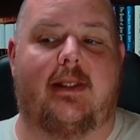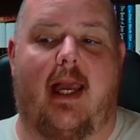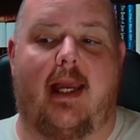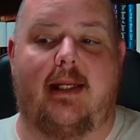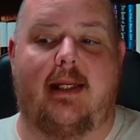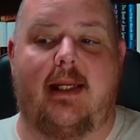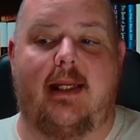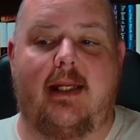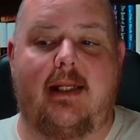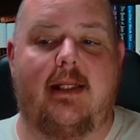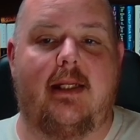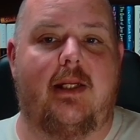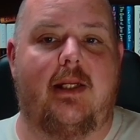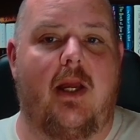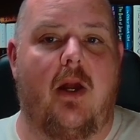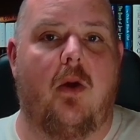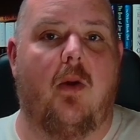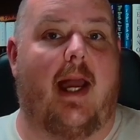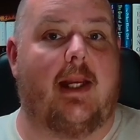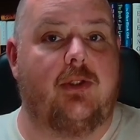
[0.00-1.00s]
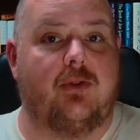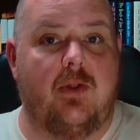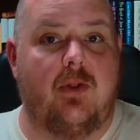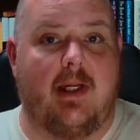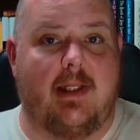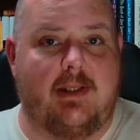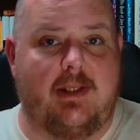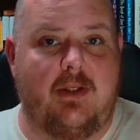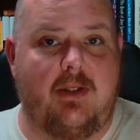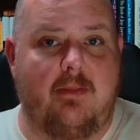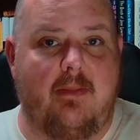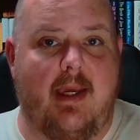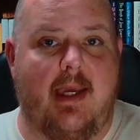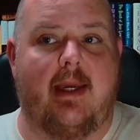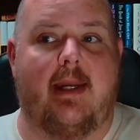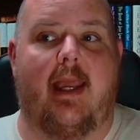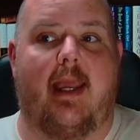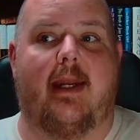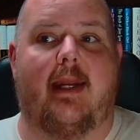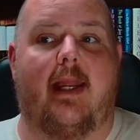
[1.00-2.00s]
I need to know. I trust you,
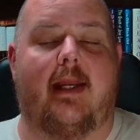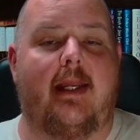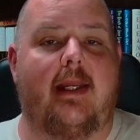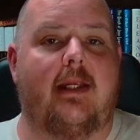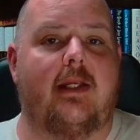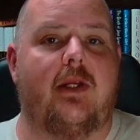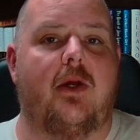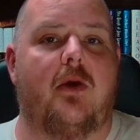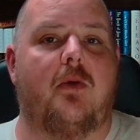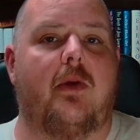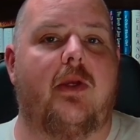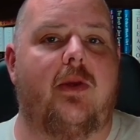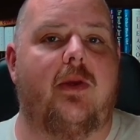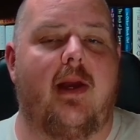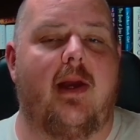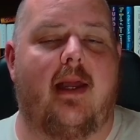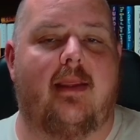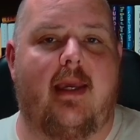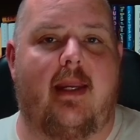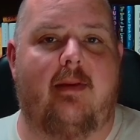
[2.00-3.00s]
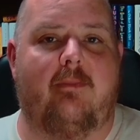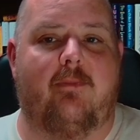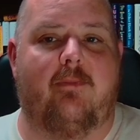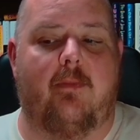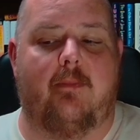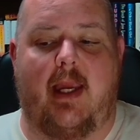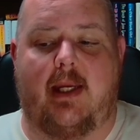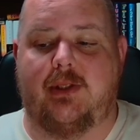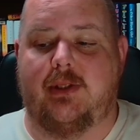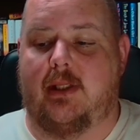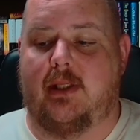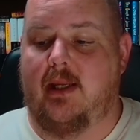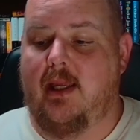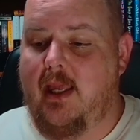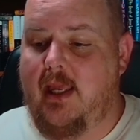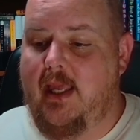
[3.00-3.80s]
man, and I need to know where you got that information,